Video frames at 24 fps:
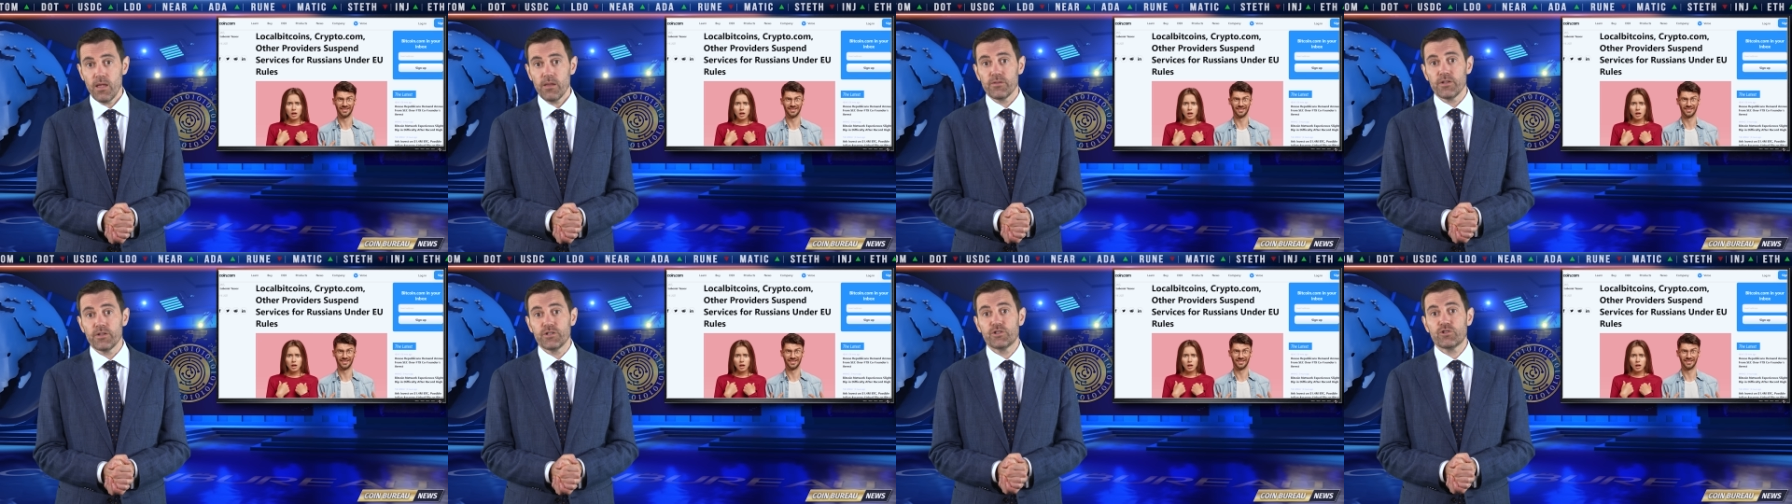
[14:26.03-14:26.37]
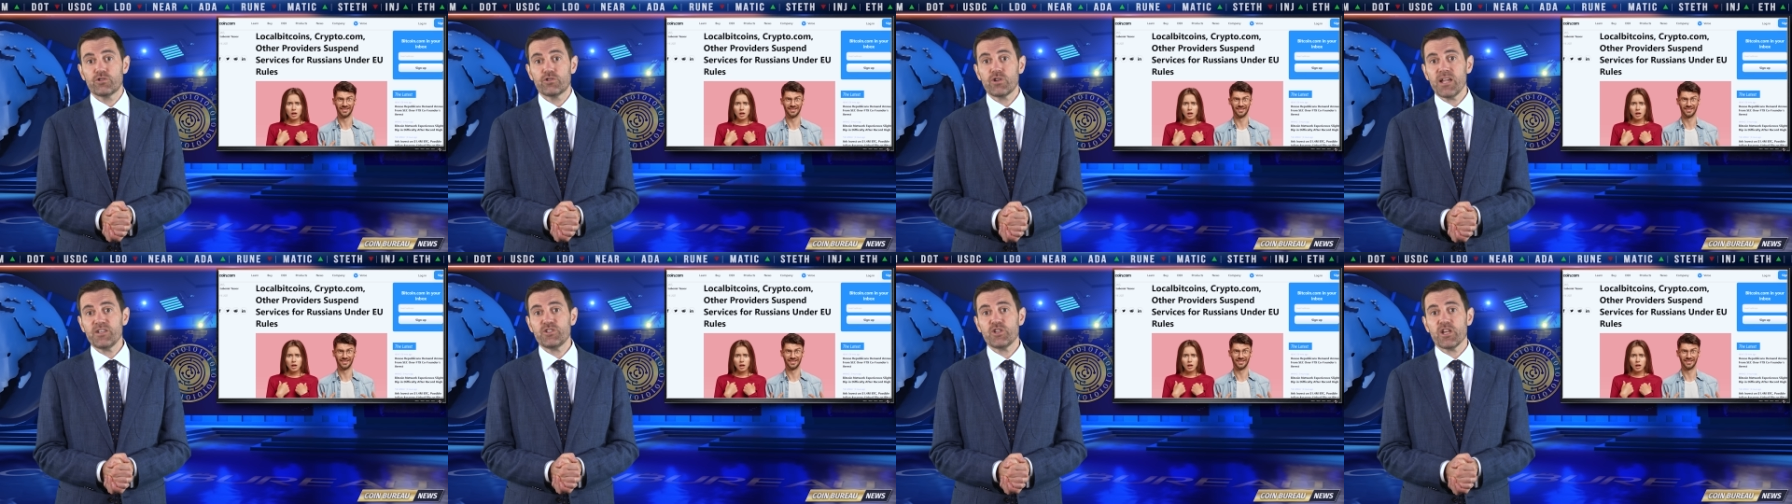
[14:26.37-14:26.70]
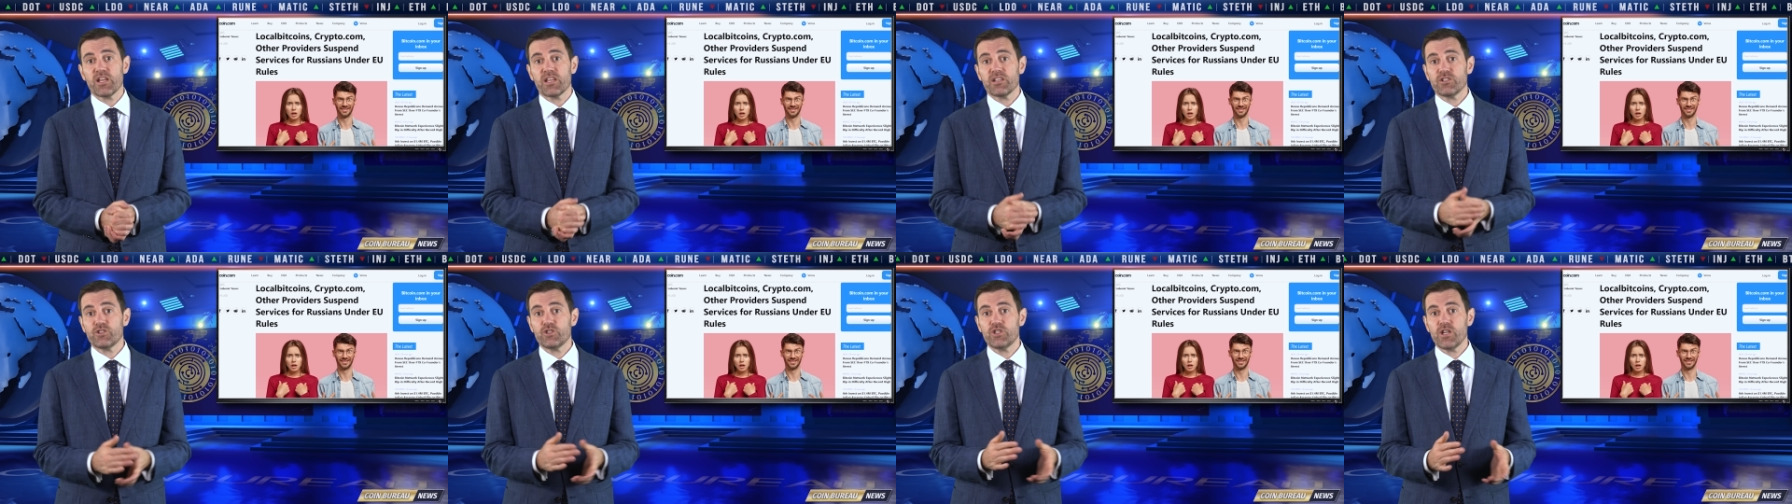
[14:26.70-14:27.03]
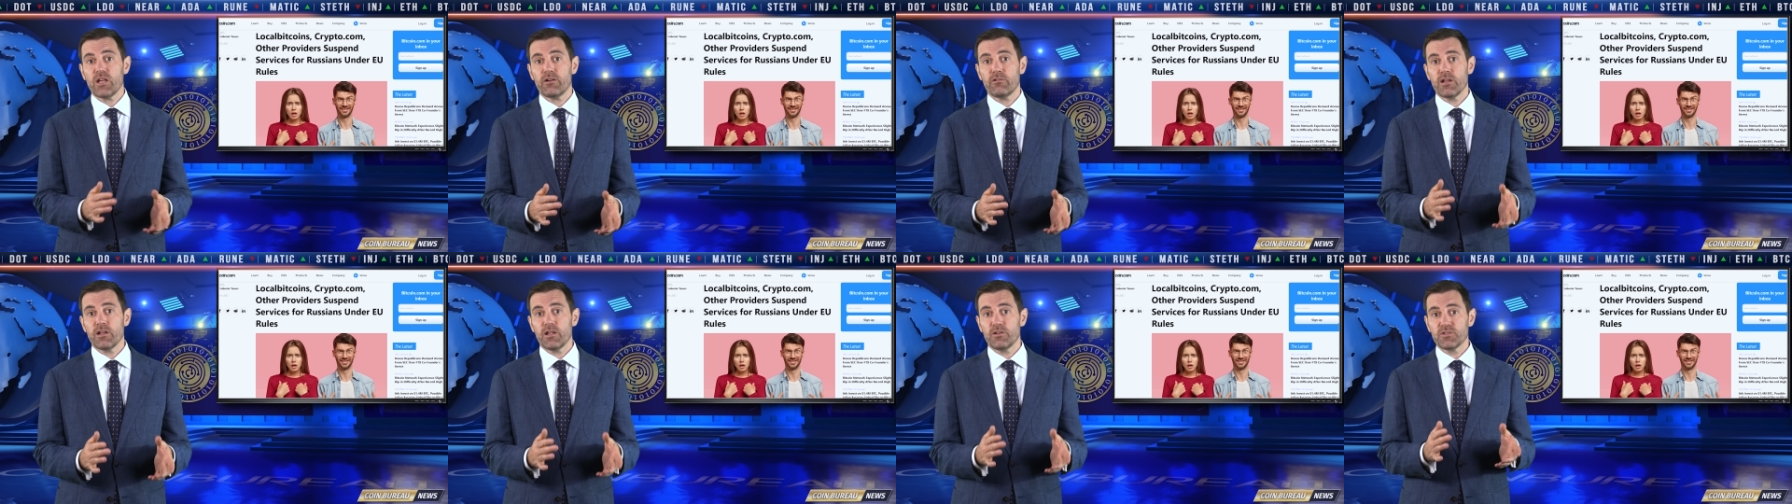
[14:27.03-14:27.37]
The tragic
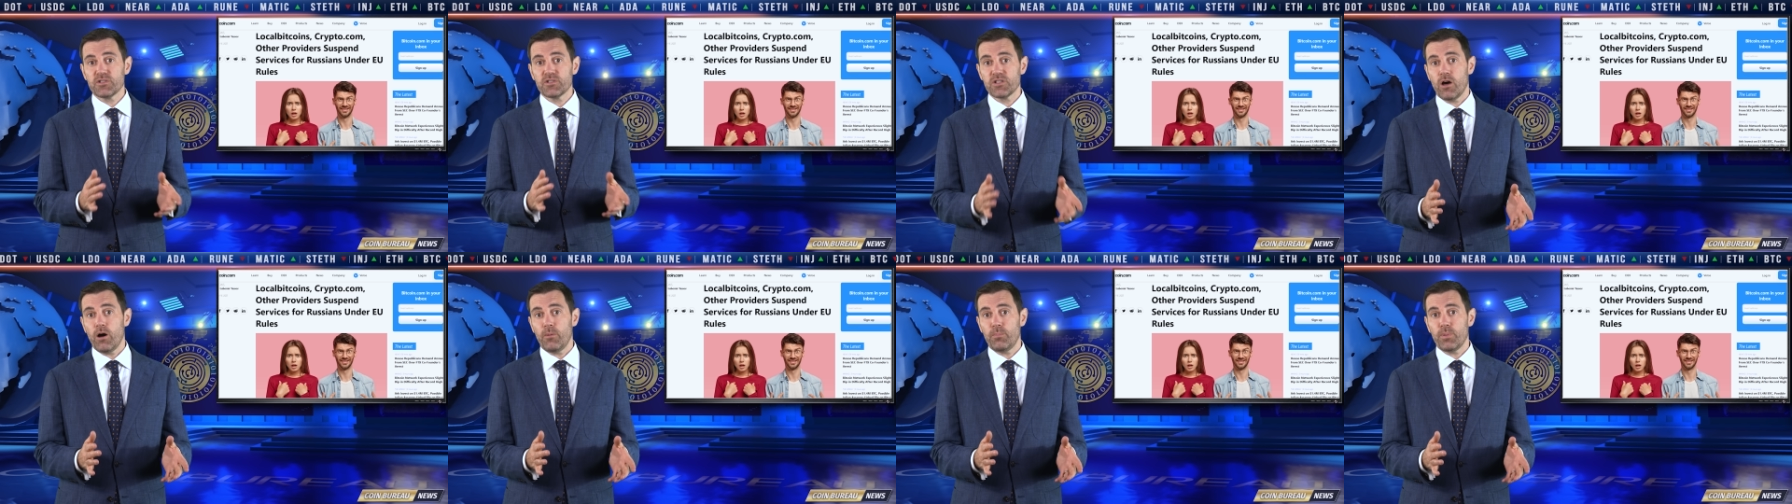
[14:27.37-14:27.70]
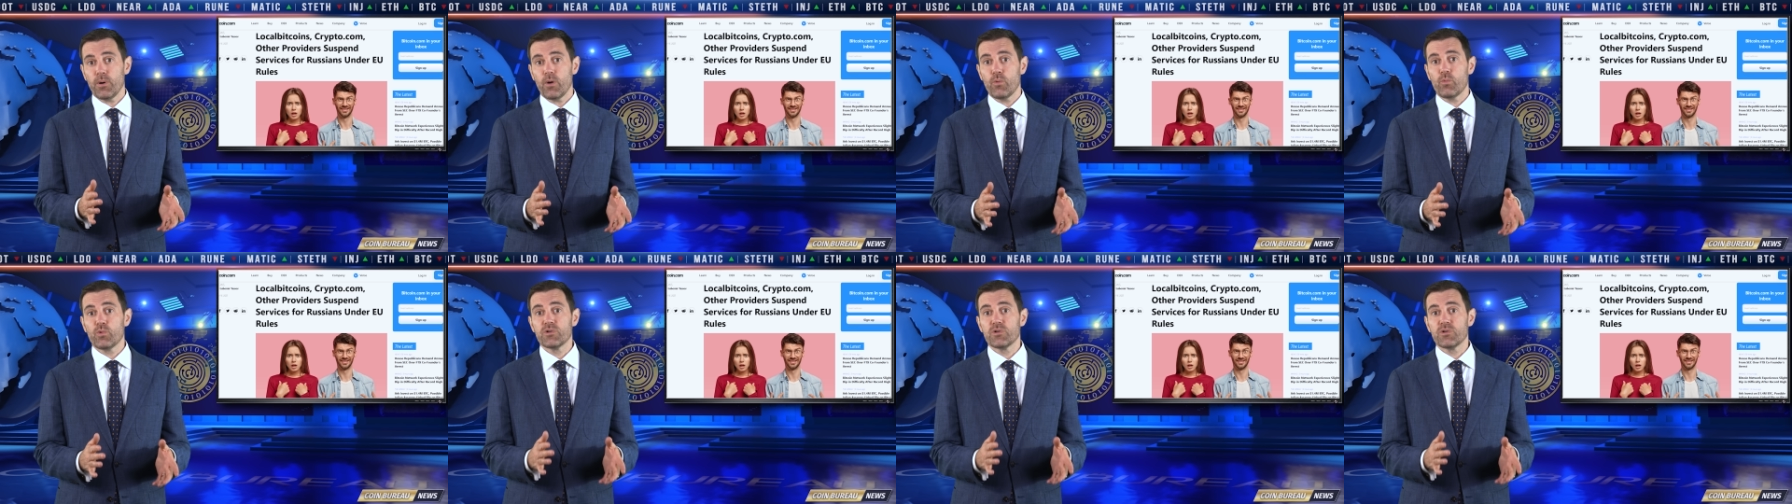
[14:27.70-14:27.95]
cherry on top